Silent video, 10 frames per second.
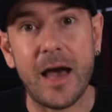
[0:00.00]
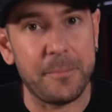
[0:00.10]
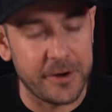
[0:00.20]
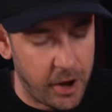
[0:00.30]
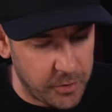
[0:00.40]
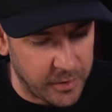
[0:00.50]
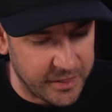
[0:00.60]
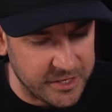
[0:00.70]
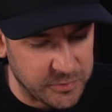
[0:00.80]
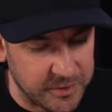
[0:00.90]
happen to own one
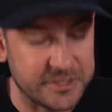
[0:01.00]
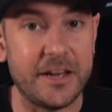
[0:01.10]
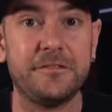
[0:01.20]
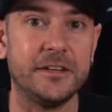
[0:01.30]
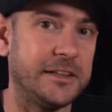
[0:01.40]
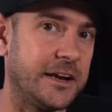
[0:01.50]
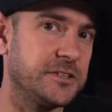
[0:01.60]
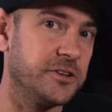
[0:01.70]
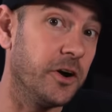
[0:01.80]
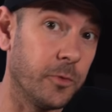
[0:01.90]
of these wheels, definitely let
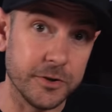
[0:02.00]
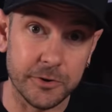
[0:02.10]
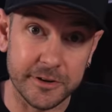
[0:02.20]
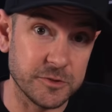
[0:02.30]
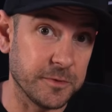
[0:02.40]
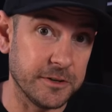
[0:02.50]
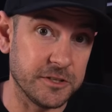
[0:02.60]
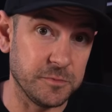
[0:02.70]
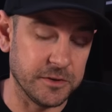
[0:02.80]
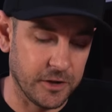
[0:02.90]
us know what your experience
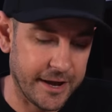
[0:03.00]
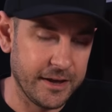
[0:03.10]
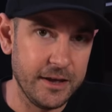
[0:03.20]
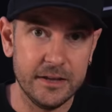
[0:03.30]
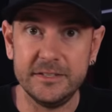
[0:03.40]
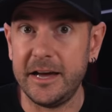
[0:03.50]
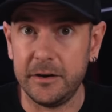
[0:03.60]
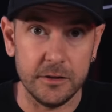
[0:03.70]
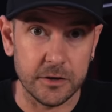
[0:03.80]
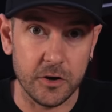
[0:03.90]
has been like
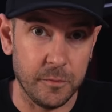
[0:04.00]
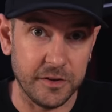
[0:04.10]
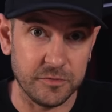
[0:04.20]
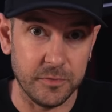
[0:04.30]
down in the comments